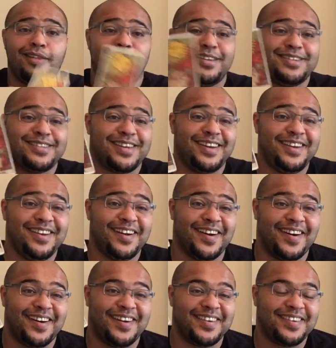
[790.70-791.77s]
The Sun
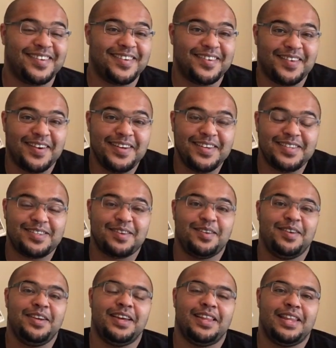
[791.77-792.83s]
card. All right, so
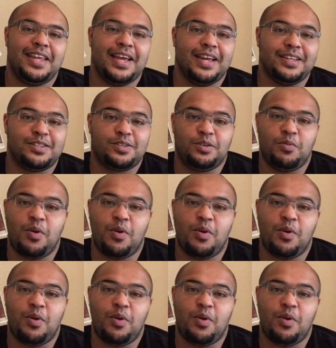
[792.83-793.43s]
look at this.